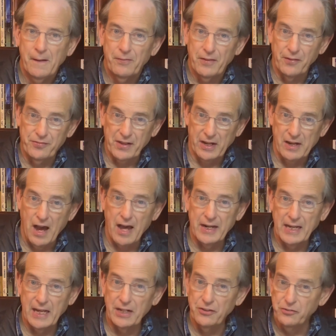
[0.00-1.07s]
that the
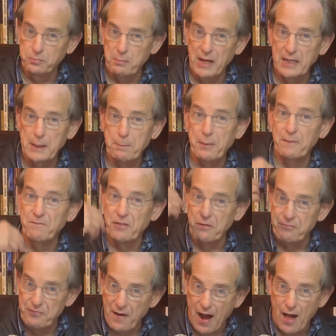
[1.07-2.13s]
Godhead is made up of the
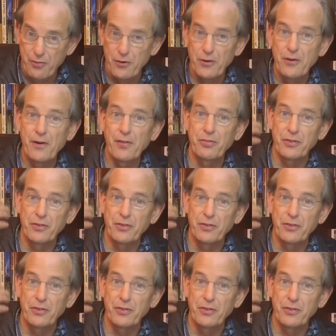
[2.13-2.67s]
Father,